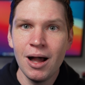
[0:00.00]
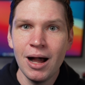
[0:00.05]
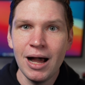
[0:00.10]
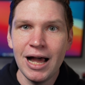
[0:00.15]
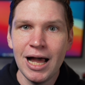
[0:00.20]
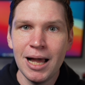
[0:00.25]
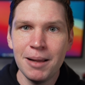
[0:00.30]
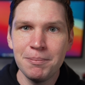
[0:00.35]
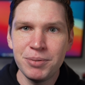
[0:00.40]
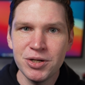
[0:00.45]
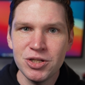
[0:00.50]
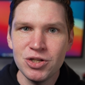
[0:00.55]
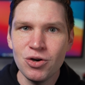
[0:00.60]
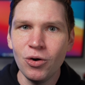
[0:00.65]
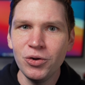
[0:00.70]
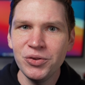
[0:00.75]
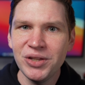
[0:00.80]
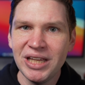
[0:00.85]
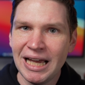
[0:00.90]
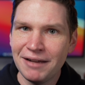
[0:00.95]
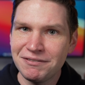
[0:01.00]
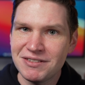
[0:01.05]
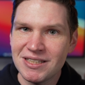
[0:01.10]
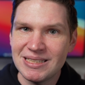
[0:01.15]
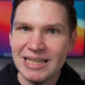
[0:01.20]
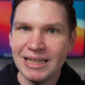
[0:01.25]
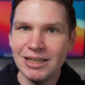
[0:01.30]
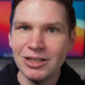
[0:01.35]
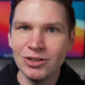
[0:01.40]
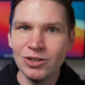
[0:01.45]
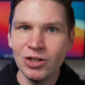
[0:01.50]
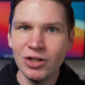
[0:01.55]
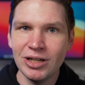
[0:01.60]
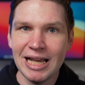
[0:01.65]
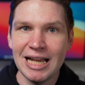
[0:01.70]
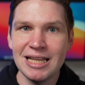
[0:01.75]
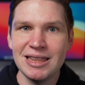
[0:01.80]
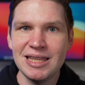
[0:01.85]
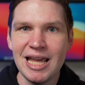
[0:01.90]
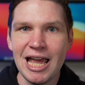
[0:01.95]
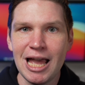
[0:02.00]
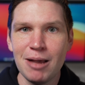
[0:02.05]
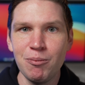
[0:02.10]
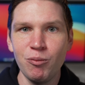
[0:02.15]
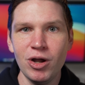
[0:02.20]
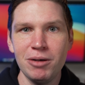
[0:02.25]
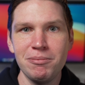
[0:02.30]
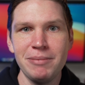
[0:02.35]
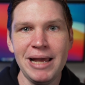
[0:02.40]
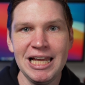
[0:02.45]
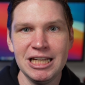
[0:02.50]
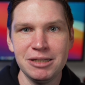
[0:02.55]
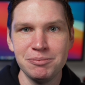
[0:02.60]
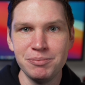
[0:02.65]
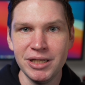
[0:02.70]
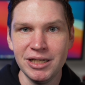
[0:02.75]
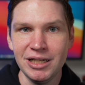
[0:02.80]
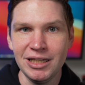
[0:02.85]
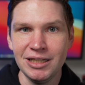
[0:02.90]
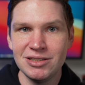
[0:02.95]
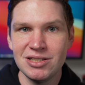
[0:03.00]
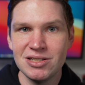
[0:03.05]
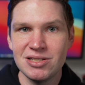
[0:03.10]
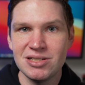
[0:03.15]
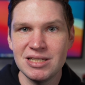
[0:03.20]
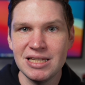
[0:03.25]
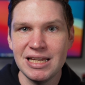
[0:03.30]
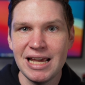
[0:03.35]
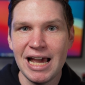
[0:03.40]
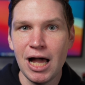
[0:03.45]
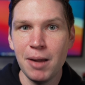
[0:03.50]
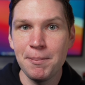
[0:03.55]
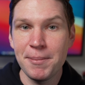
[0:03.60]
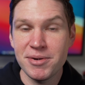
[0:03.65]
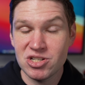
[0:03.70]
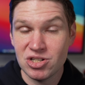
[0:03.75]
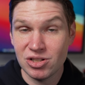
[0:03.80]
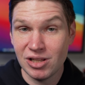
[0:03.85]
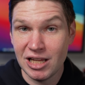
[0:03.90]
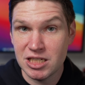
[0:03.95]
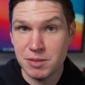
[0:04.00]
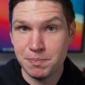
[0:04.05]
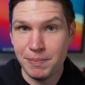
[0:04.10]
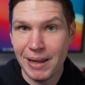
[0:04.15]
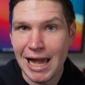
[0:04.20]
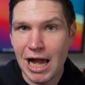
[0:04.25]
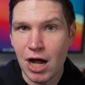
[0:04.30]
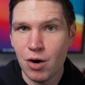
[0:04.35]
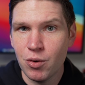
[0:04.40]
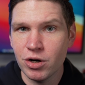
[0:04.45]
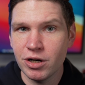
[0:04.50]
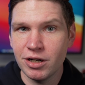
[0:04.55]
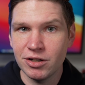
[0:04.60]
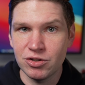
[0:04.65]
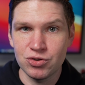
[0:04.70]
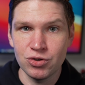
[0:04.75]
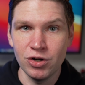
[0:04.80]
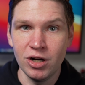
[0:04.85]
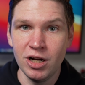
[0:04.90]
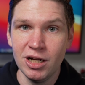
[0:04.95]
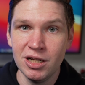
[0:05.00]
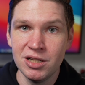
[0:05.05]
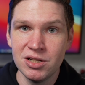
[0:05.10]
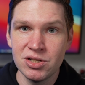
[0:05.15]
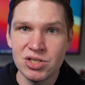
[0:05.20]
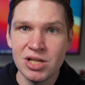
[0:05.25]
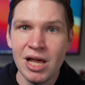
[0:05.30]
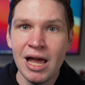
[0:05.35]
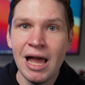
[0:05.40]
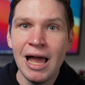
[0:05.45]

Uh, but you only have to take a look at the M1 Mac Mini to see how much less power it draws